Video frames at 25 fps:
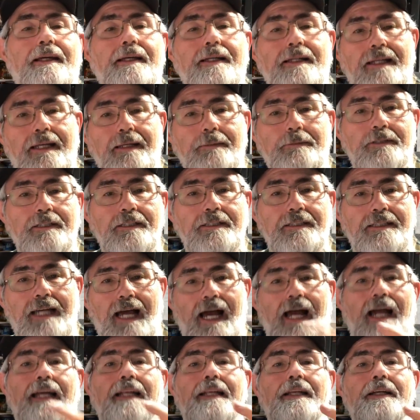keeps it
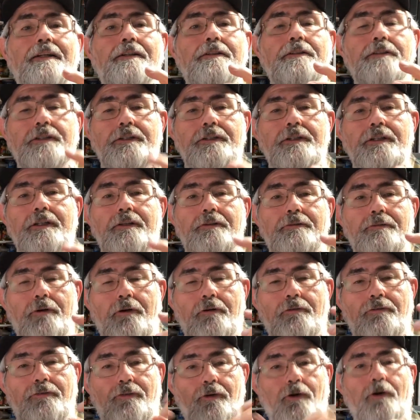tinier so you can throw
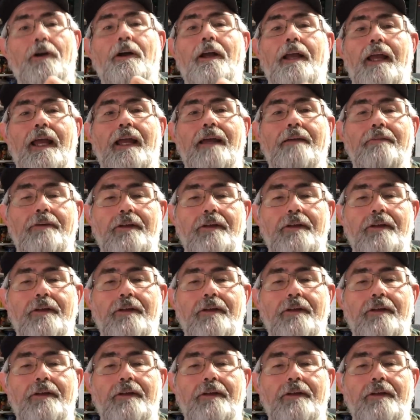4K